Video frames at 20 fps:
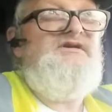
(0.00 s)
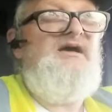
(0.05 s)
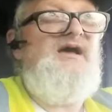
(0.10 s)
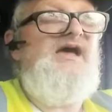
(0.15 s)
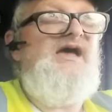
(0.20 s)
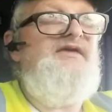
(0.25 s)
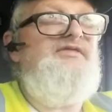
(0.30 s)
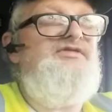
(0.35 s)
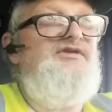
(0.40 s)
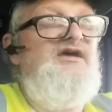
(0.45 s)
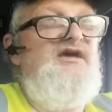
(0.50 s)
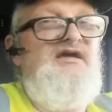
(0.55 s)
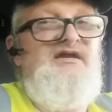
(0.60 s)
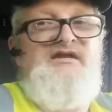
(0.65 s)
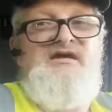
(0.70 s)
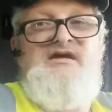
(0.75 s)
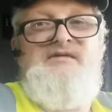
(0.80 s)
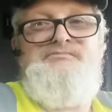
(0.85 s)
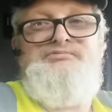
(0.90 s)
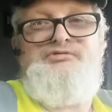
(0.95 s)
and then
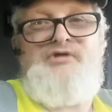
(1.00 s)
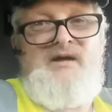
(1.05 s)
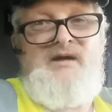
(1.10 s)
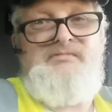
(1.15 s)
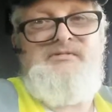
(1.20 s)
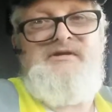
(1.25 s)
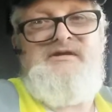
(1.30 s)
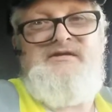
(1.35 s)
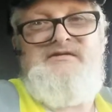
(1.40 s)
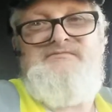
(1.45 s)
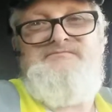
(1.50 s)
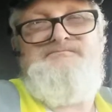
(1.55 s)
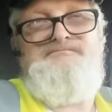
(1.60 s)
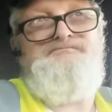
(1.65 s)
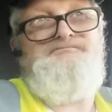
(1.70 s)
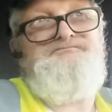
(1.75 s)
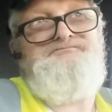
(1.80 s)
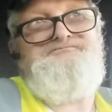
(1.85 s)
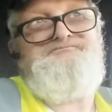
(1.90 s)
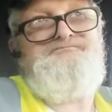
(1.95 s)
probably,
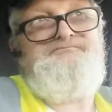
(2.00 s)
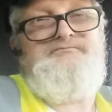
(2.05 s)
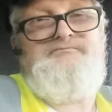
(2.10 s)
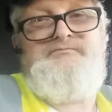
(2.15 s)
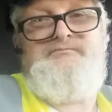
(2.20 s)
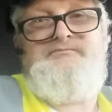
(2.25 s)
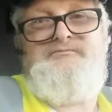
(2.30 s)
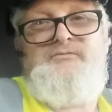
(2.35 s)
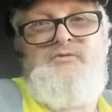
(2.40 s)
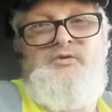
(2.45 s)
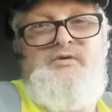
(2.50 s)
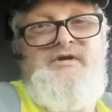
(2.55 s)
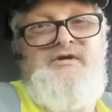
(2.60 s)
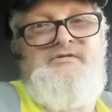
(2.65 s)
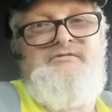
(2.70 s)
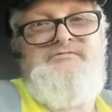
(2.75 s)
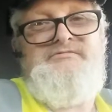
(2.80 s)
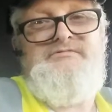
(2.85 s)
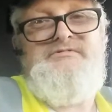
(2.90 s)
well,